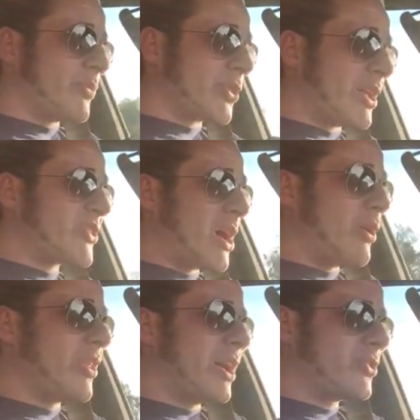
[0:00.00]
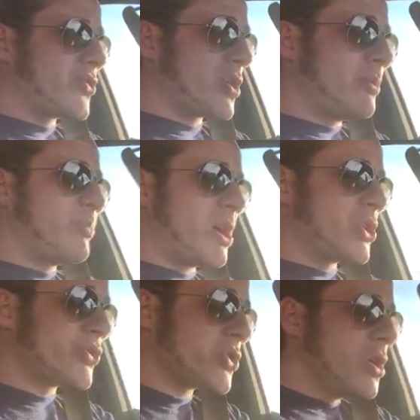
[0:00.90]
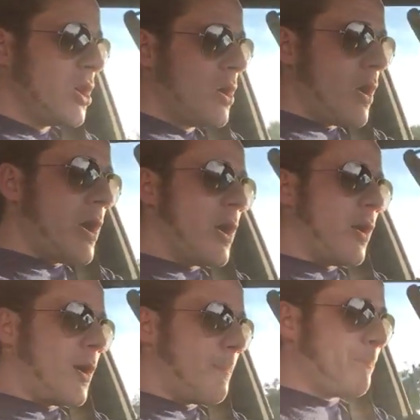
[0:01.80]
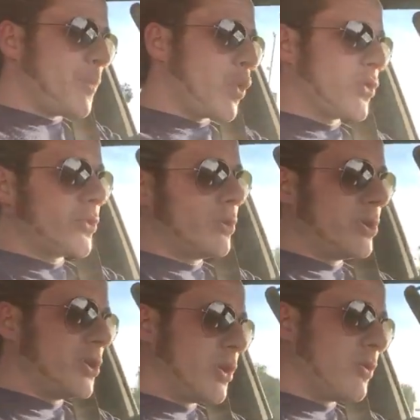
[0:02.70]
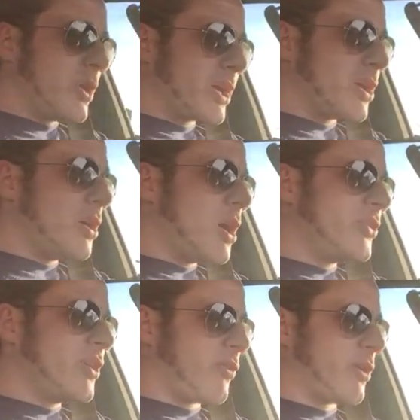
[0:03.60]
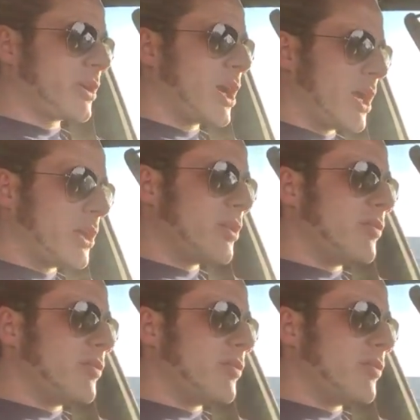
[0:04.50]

So that's how I like to train bench, or doing, a different kind